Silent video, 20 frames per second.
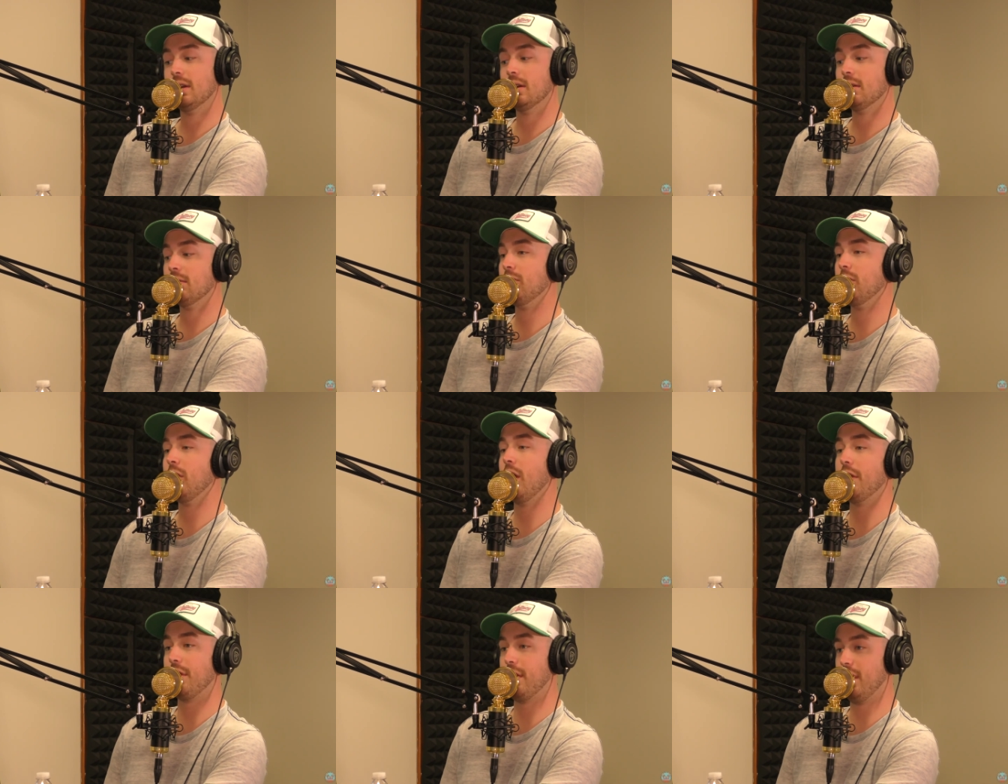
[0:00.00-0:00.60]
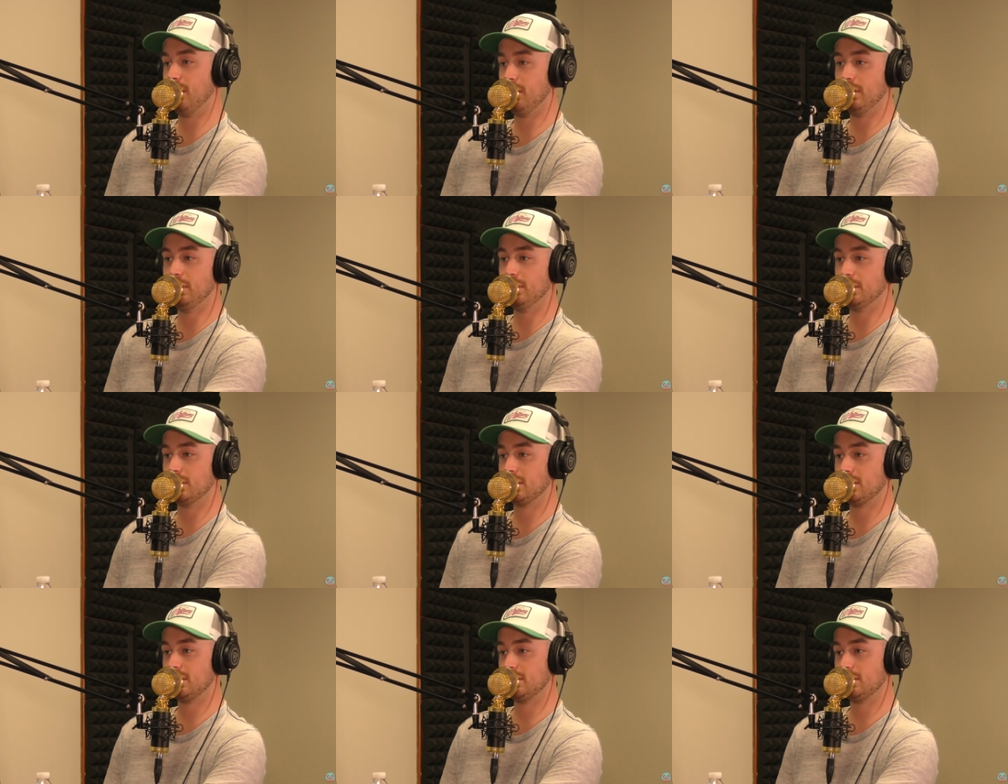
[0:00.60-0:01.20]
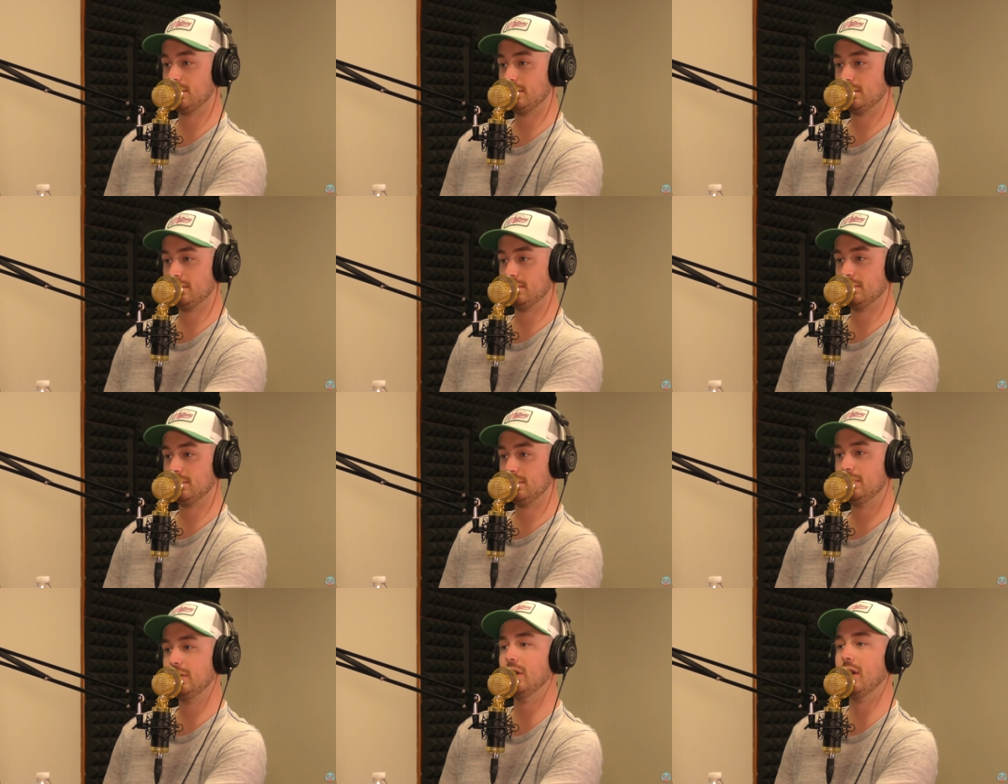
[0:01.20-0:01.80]
nothing to lose.
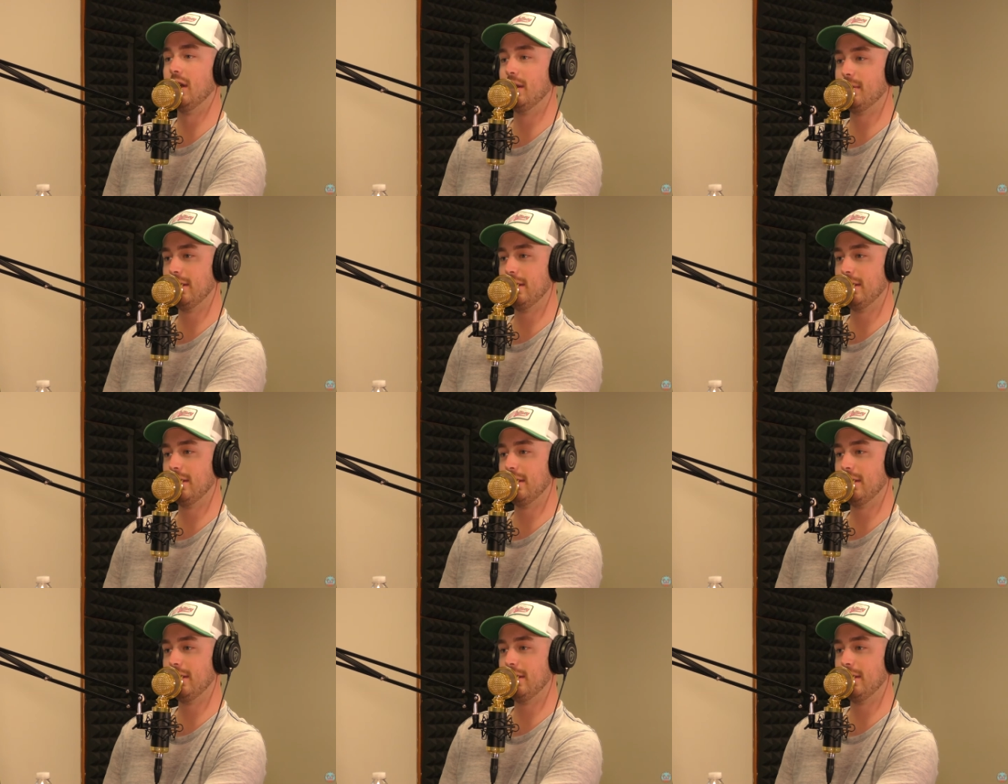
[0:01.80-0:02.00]
You know what I mean?